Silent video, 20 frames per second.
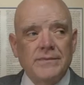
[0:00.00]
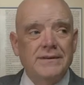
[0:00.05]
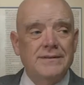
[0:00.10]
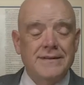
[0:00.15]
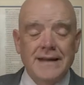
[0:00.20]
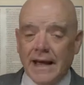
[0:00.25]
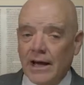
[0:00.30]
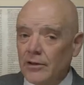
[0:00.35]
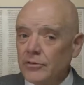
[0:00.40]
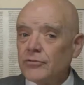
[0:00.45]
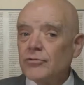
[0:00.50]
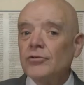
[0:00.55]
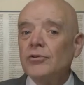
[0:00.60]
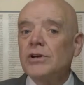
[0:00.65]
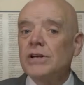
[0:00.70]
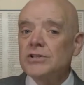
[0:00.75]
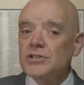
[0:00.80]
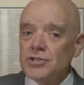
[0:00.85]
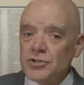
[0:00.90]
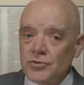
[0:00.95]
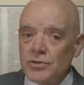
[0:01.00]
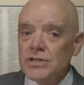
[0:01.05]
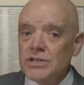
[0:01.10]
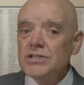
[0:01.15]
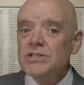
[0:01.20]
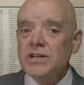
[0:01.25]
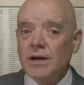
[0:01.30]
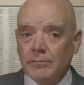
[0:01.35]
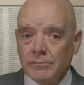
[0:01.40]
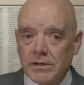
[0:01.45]
down through history,
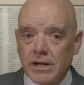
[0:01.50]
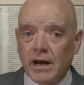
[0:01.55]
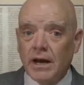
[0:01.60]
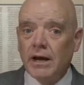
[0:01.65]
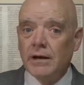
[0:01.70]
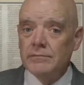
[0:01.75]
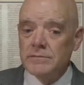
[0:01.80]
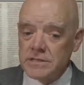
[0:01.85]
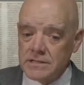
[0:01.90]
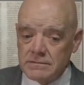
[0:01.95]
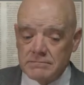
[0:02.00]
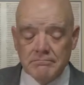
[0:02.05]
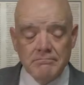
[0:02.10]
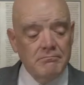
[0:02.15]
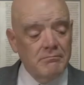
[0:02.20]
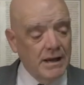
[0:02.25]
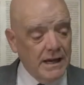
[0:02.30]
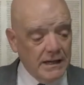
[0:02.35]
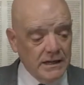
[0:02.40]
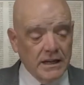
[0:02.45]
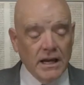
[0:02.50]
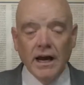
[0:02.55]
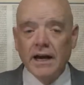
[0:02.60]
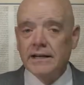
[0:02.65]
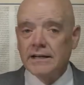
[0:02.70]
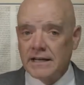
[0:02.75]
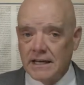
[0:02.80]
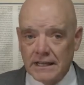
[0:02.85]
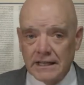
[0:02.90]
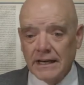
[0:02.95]
sometimes
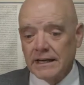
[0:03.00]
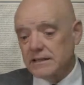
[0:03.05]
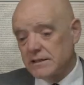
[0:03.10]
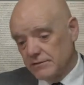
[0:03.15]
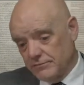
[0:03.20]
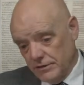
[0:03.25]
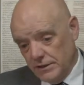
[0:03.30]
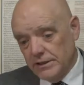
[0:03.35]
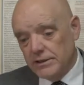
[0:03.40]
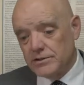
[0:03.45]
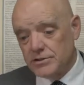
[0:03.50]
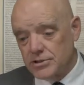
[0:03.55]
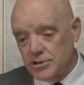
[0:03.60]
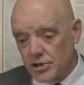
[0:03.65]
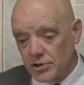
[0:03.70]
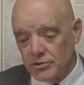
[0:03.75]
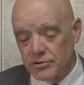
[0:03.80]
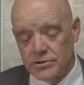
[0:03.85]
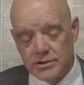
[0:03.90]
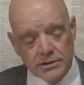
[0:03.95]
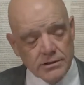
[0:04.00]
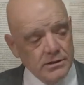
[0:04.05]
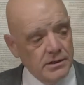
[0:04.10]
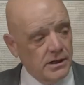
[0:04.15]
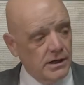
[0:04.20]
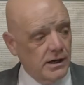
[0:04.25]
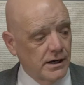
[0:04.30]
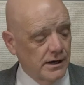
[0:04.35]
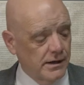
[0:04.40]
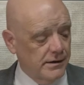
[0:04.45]
mankind collectively has chosen,
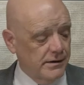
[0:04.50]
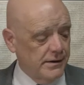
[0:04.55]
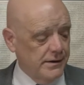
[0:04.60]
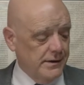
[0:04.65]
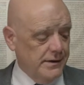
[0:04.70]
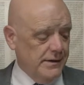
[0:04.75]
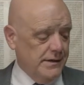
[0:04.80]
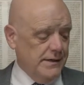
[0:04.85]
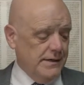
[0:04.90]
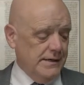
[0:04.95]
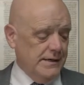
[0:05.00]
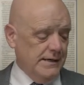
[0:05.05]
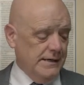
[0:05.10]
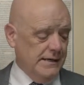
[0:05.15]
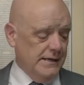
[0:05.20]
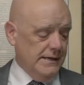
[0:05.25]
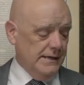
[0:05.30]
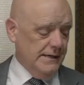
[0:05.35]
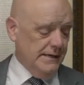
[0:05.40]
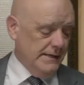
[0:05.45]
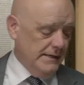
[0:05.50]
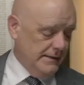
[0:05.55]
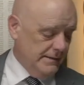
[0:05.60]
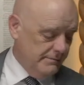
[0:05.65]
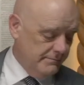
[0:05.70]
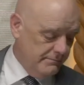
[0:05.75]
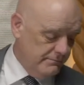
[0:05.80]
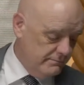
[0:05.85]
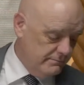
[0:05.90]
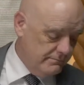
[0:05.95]
uh, uh,
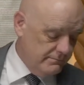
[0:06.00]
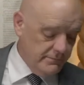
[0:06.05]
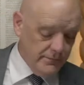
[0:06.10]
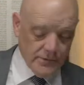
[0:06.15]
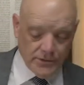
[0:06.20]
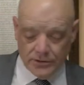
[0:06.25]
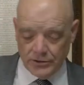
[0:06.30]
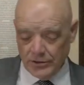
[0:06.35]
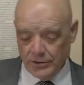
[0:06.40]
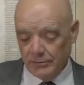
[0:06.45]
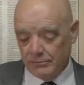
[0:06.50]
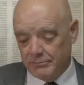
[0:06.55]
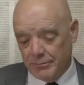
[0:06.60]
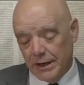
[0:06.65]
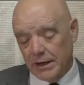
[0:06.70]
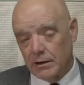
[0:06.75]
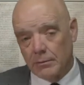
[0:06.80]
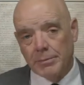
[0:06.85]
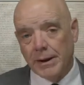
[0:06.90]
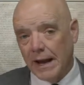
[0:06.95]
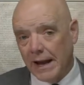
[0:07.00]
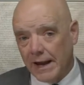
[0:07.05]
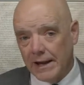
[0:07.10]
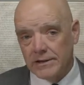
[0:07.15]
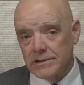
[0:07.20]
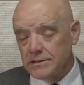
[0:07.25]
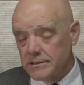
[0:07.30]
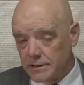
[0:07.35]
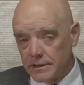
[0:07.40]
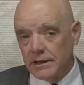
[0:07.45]
you know, better
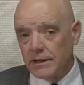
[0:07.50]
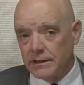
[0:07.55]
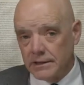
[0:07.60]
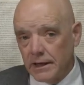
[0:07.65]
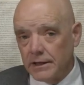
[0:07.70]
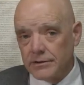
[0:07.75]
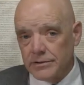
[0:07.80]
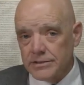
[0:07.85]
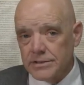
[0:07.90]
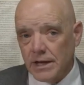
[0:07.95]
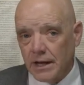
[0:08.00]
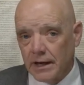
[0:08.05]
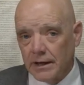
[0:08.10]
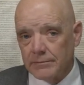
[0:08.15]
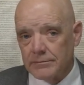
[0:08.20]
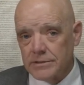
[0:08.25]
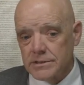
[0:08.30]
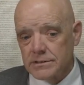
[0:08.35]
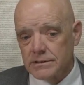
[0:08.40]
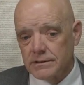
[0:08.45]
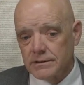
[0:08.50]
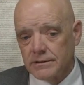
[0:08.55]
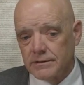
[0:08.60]
paths than at other times.